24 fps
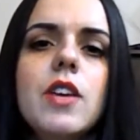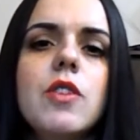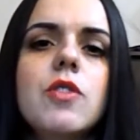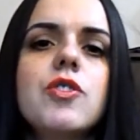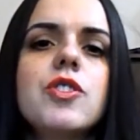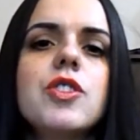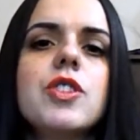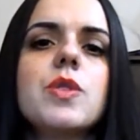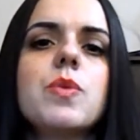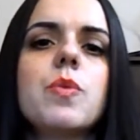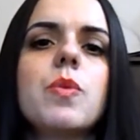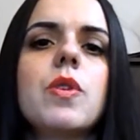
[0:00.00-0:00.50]
You
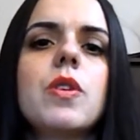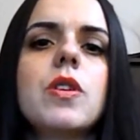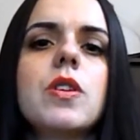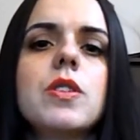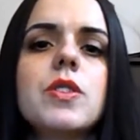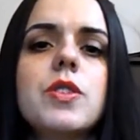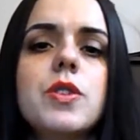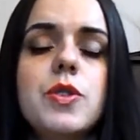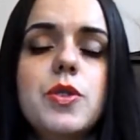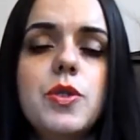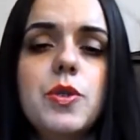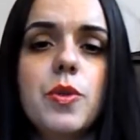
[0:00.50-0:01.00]
just
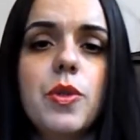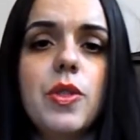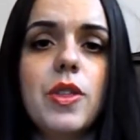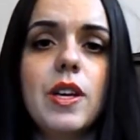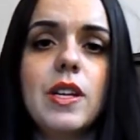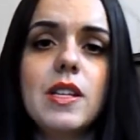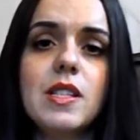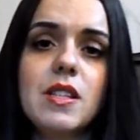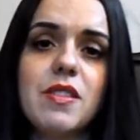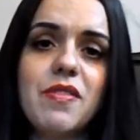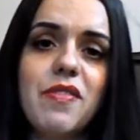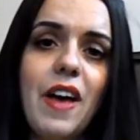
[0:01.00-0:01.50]
want to do
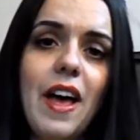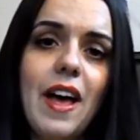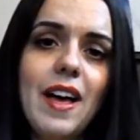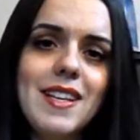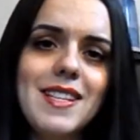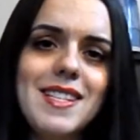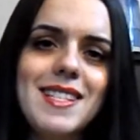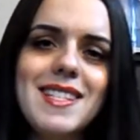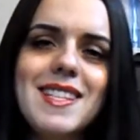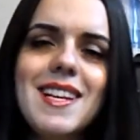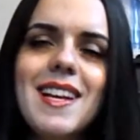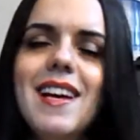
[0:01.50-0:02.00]
things
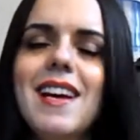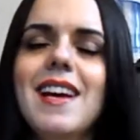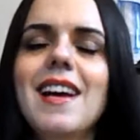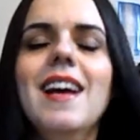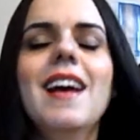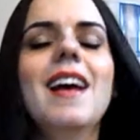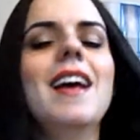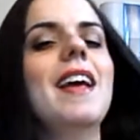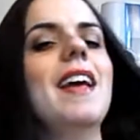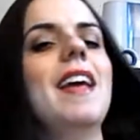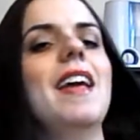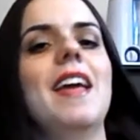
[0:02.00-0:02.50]
fast
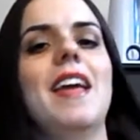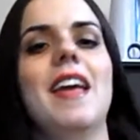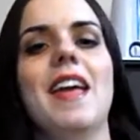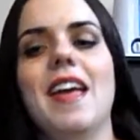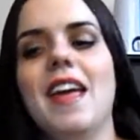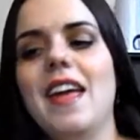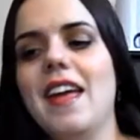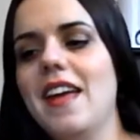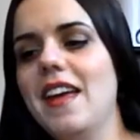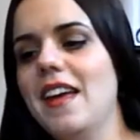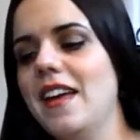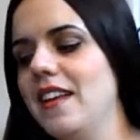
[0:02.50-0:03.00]

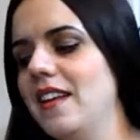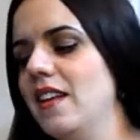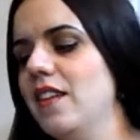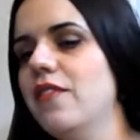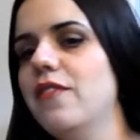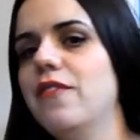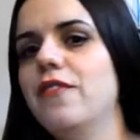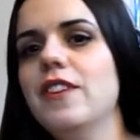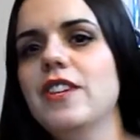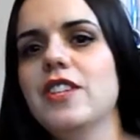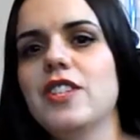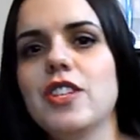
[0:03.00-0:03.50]
and
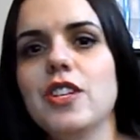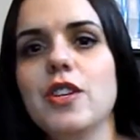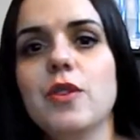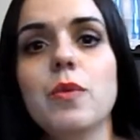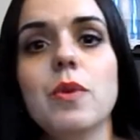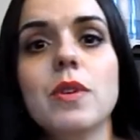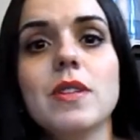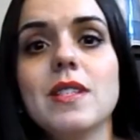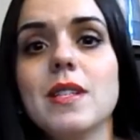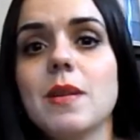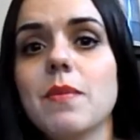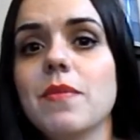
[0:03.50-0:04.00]
efficient. You
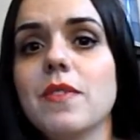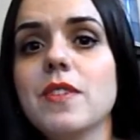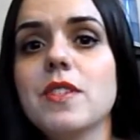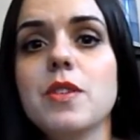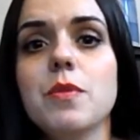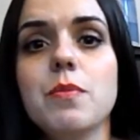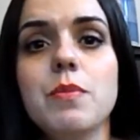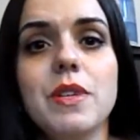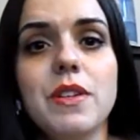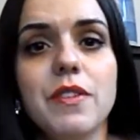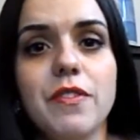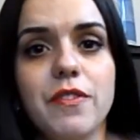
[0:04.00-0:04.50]
want something
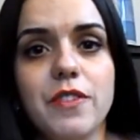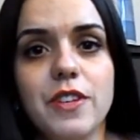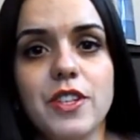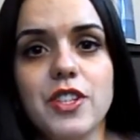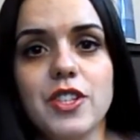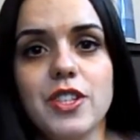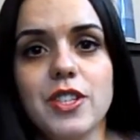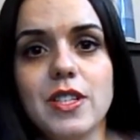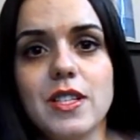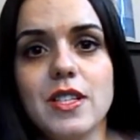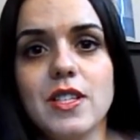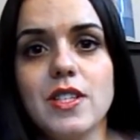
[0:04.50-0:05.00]
to be
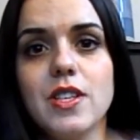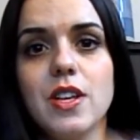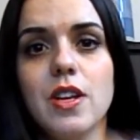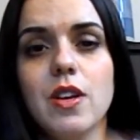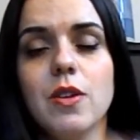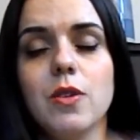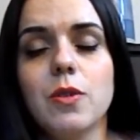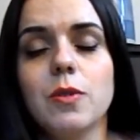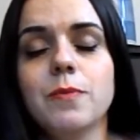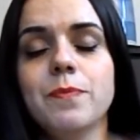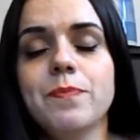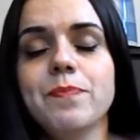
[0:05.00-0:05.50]
efficient.
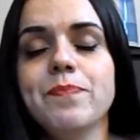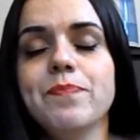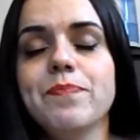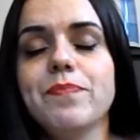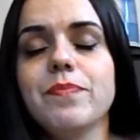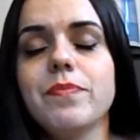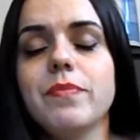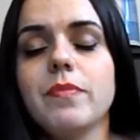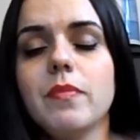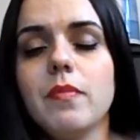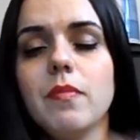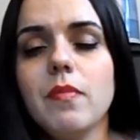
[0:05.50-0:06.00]
So
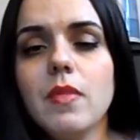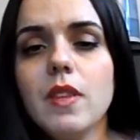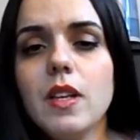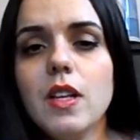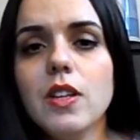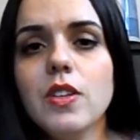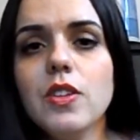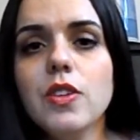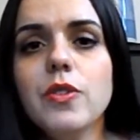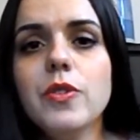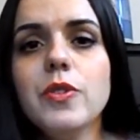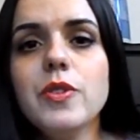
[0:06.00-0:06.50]

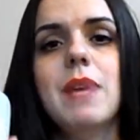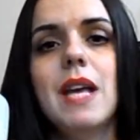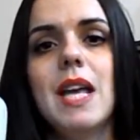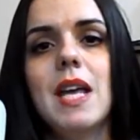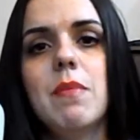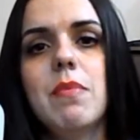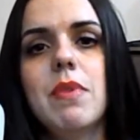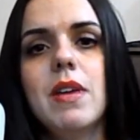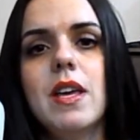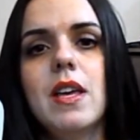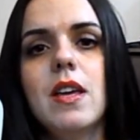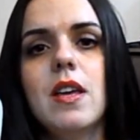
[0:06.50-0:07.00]
those
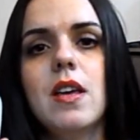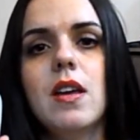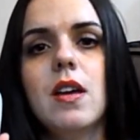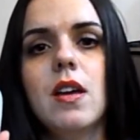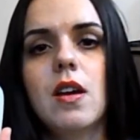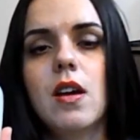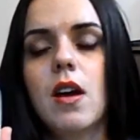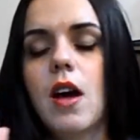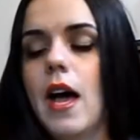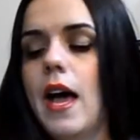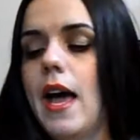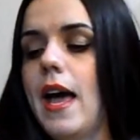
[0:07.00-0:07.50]
baby
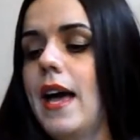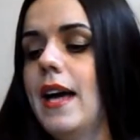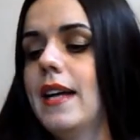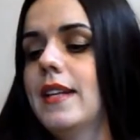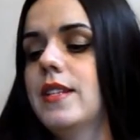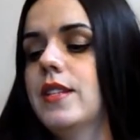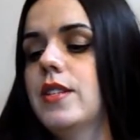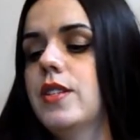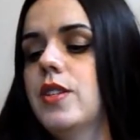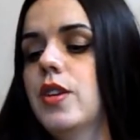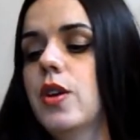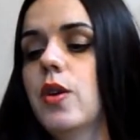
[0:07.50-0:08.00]
head
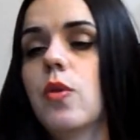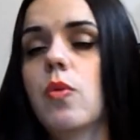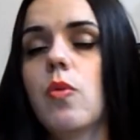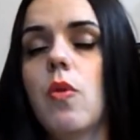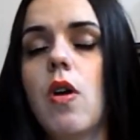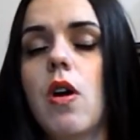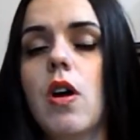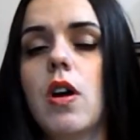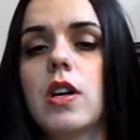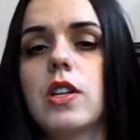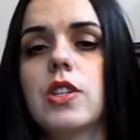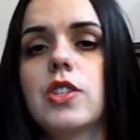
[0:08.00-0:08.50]
to toe
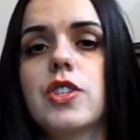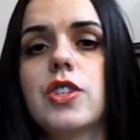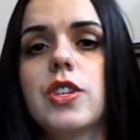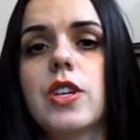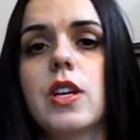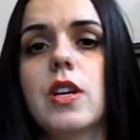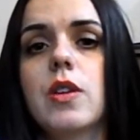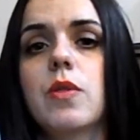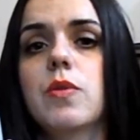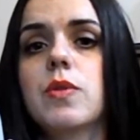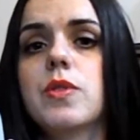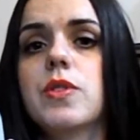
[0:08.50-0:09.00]
wash,
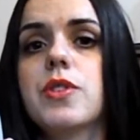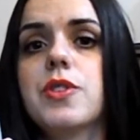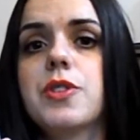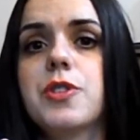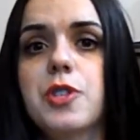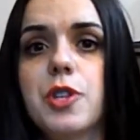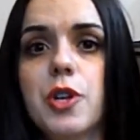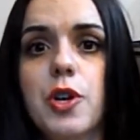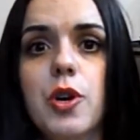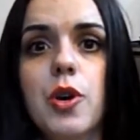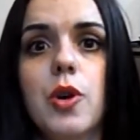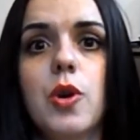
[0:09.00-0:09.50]
it was
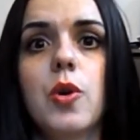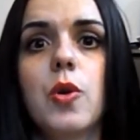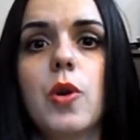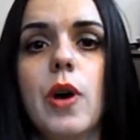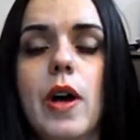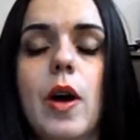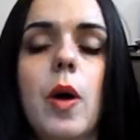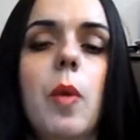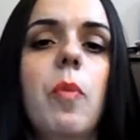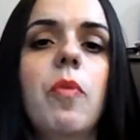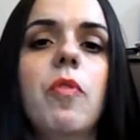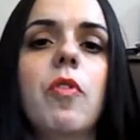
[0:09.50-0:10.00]
so
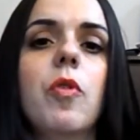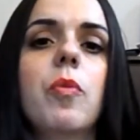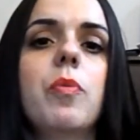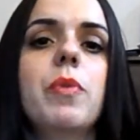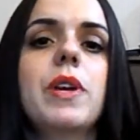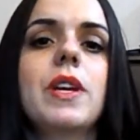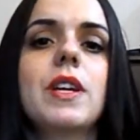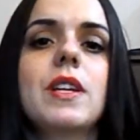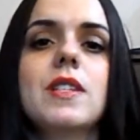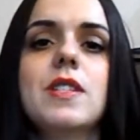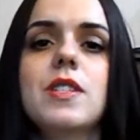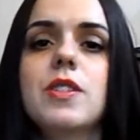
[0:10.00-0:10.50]
helpful
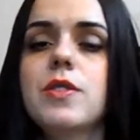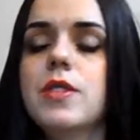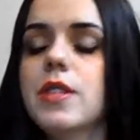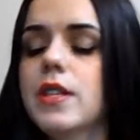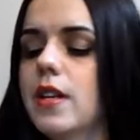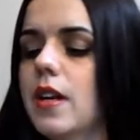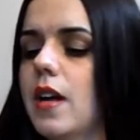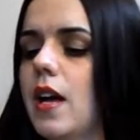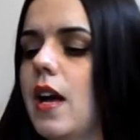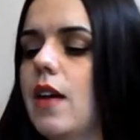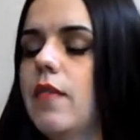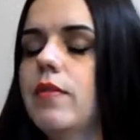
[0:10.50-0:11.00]
because you
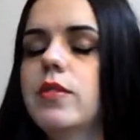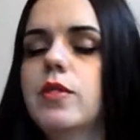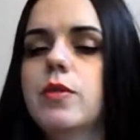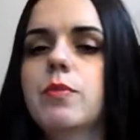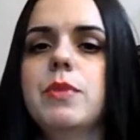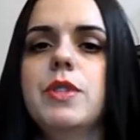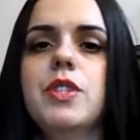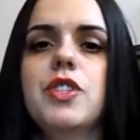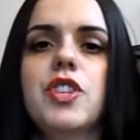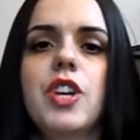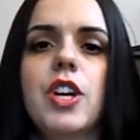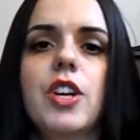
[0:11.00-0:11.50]
didn't have to
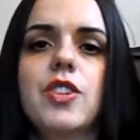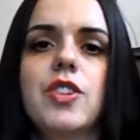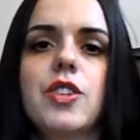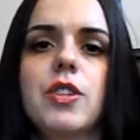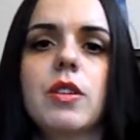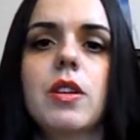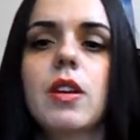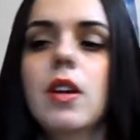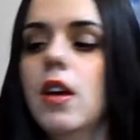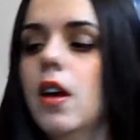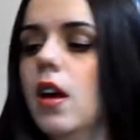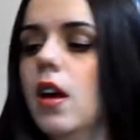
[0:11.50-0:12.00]
be changing.